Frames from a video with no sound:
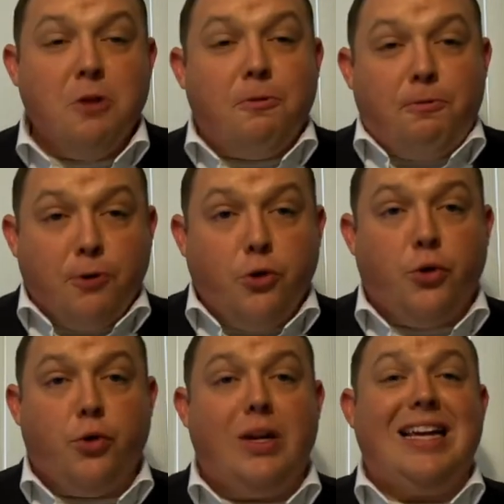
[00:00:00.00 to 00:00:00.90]

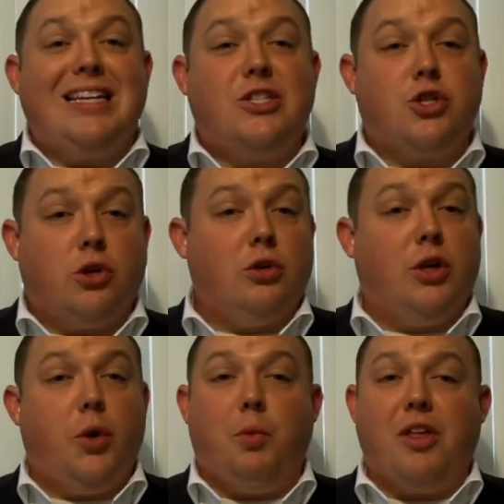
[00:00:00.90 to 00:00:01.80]
Food is
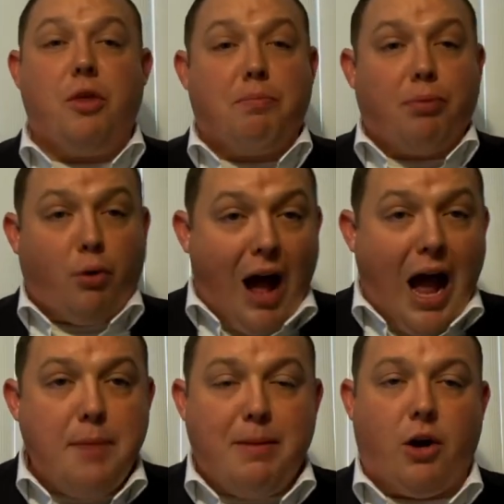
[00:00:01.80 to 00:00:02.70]
certainly one of the
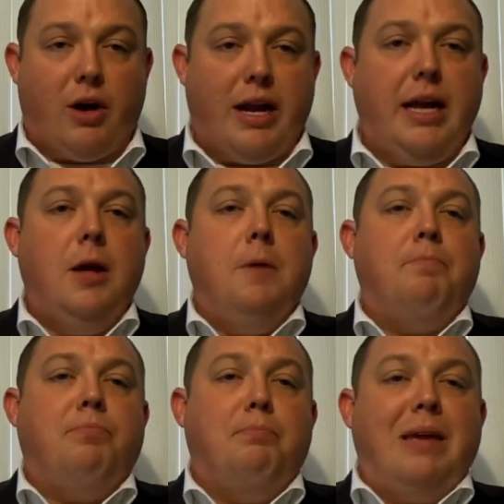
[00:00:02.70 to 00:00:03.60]
primary
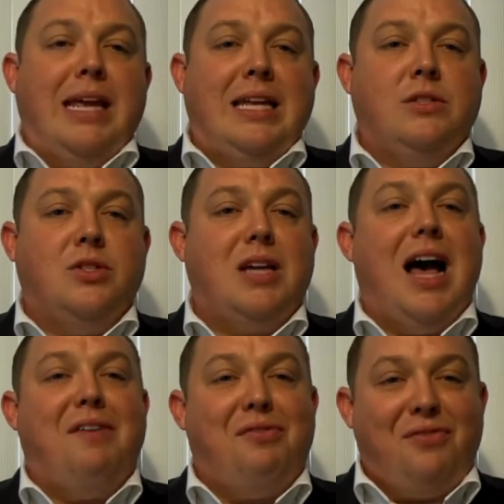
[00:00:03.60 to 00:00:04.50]
means
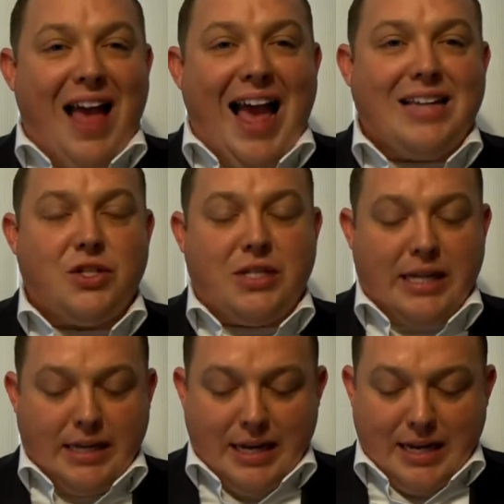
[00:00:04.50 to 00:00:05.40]
of
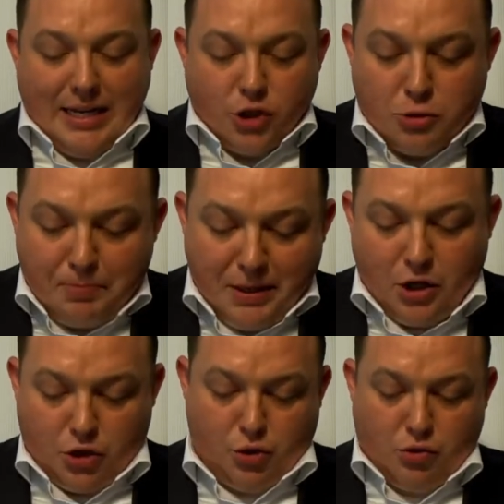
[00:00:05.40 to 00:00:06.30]
fasting in a
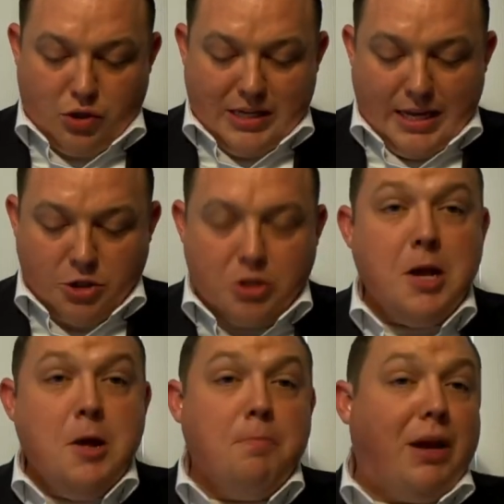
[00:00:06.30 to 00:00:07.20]
spiritual sense,
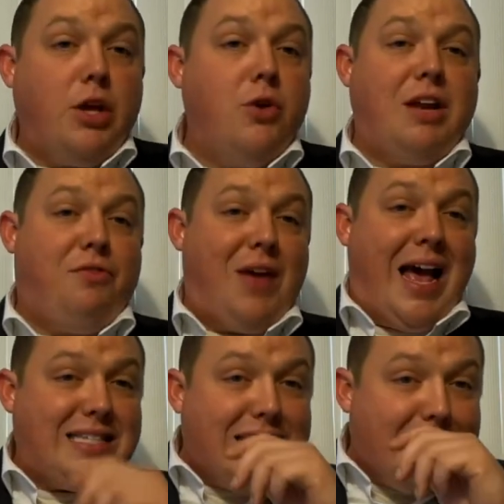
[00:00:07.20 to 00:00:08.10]
but you can
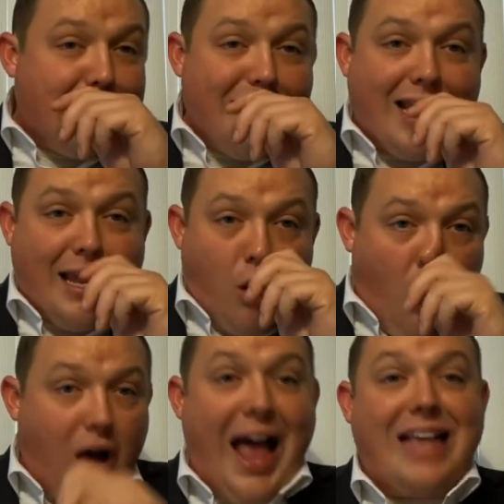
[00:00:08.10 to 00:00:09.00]
fast anything at
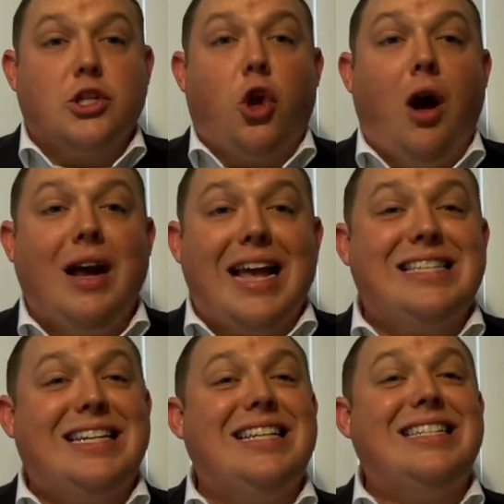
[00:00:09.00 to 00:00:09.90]
all as long
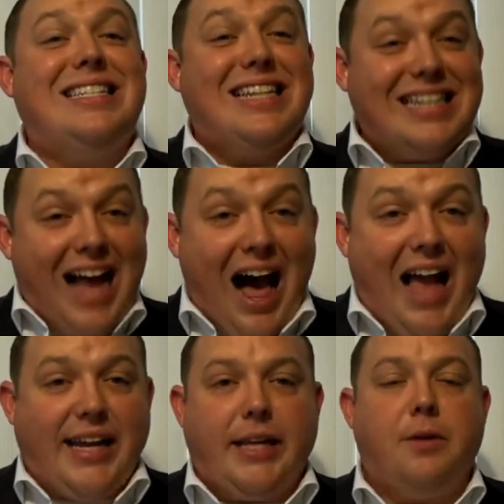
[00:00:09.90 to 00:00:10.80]
as it is
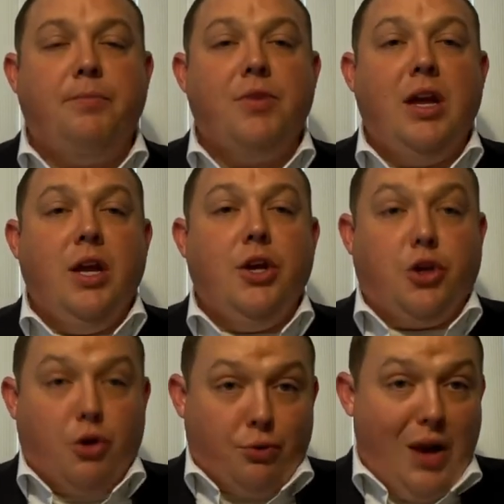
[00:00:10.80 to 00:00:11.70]
denying
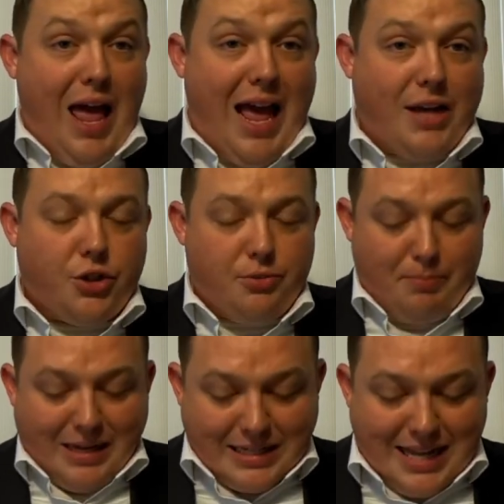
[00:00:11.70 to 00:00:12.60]
your flesh,
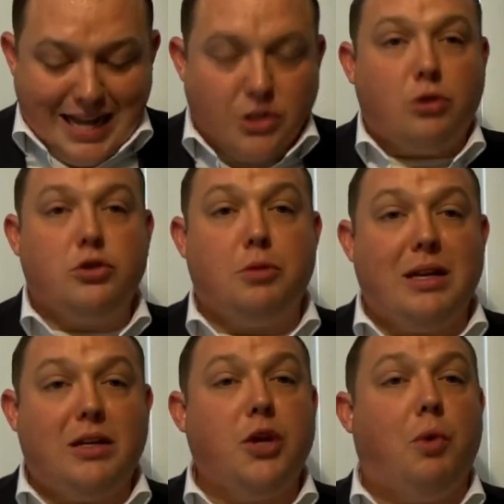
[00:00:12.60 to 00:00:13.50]
because that's
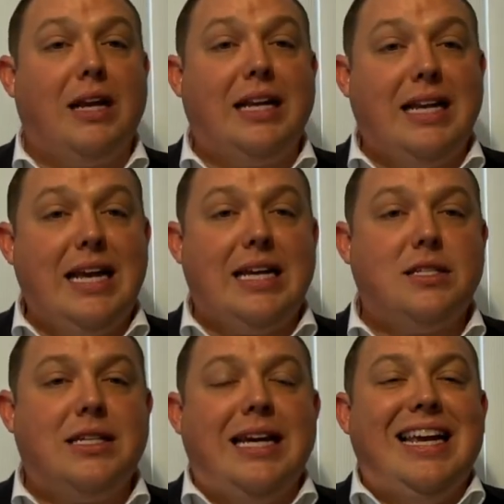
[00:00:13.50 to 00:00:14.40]
ultimately what it
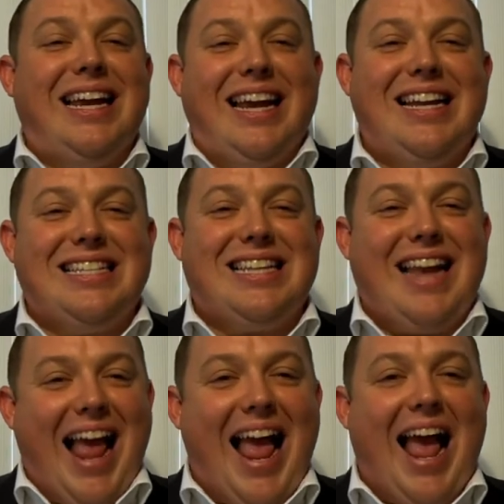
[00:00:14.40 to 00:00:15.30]
is. It is
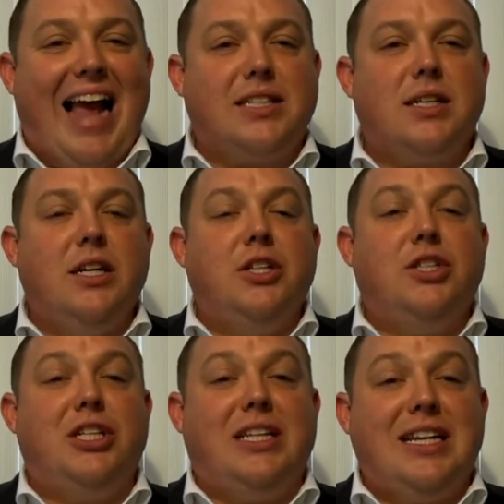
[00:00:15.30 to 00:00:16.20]
an act
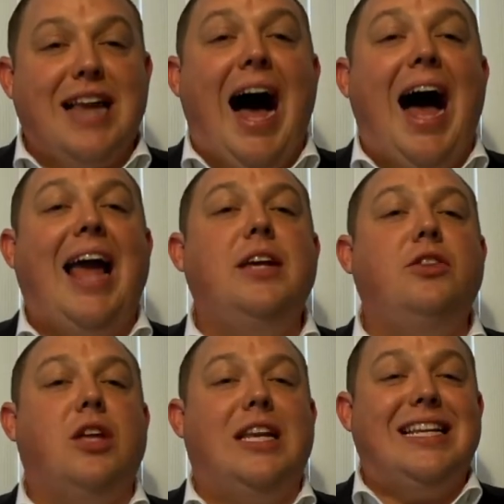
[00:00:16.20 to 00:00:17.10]
to
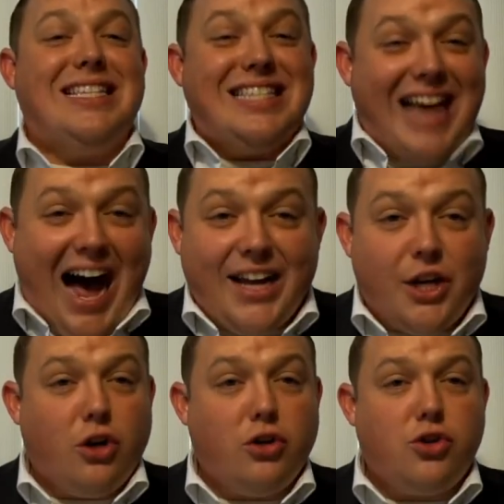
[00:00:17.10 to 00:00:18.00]
deny the
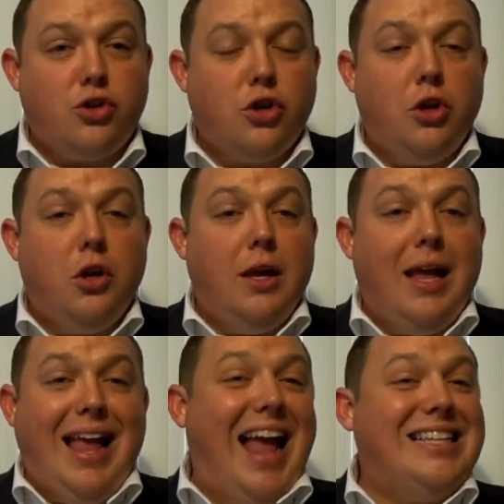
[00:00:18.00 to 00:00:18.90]
desires
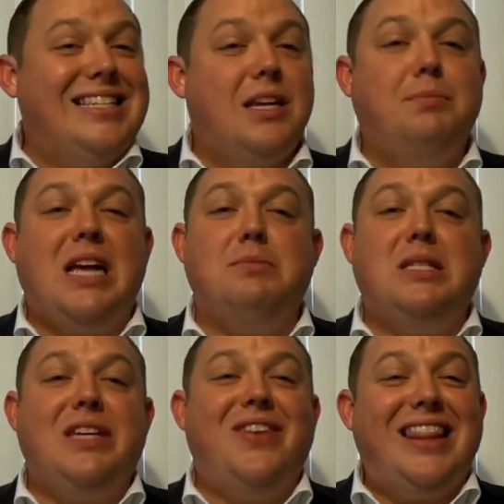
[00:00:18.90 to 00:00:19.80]
and
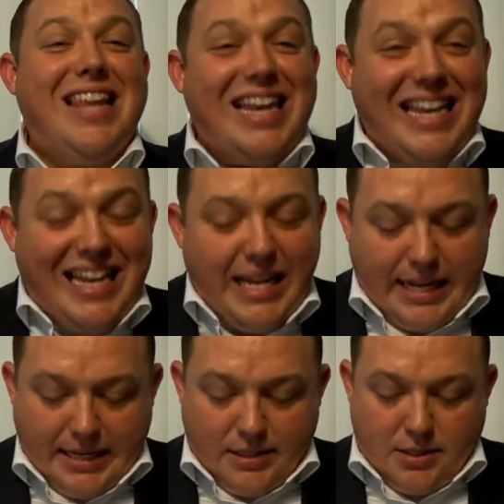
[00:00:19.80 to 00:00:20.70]
sometimes even the
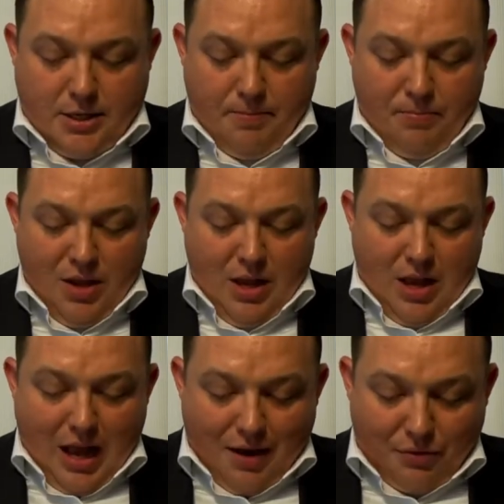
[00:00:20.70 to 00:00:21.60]
needs
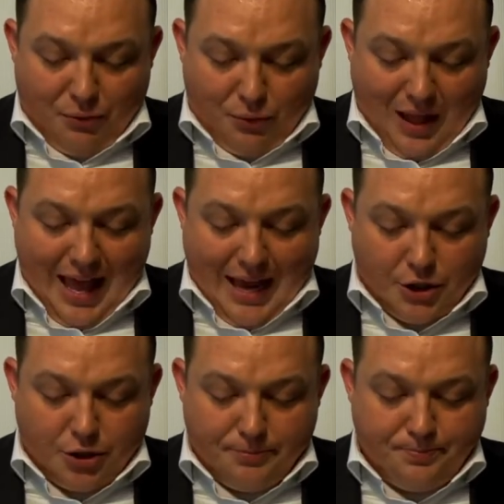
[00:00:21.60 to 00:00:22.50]
of the
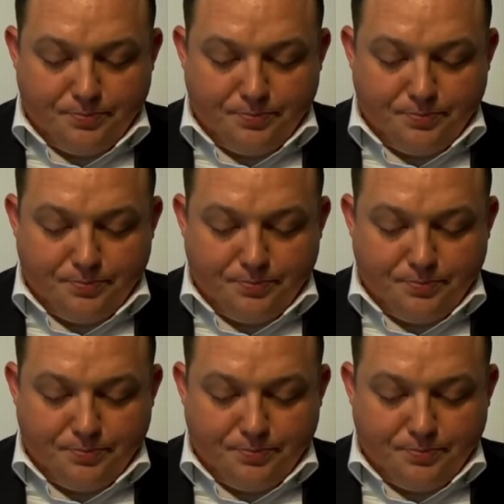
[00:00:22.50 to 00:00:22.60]
flesh.